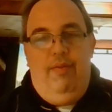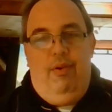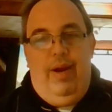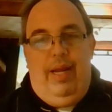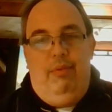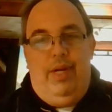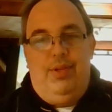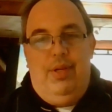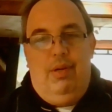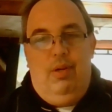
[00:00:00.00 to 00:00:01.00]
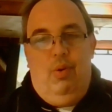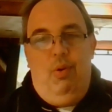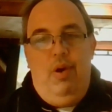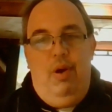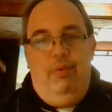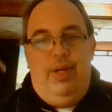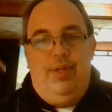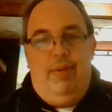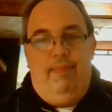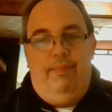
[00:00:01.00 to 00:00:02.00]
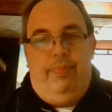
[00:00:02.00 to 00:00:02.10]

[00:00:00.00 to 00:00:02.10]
for any reason or no reason.